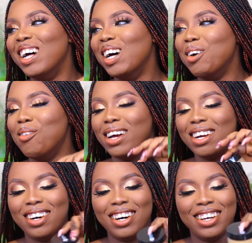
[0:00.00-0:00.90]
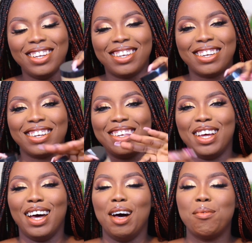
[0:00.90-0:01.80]
Oh my god,
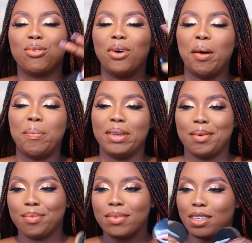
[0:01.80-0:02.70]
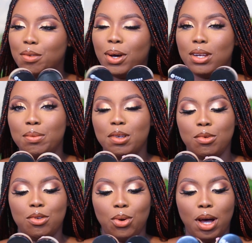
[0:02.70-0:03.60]
I'm so happy. This powder
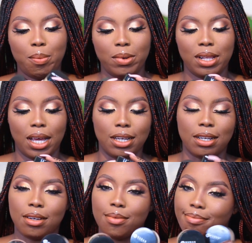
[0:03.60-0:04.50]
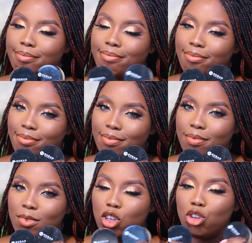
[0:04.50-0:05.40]
made me so happy. Like,
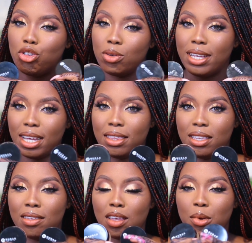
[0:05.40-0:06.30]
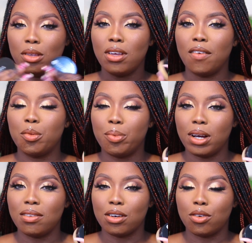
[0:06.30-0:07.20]
you should get this. I'm going to have the
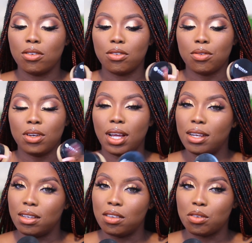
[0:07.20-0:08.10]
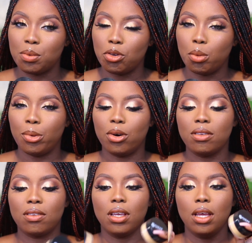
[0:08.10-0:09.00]
price across the screen and in the description box,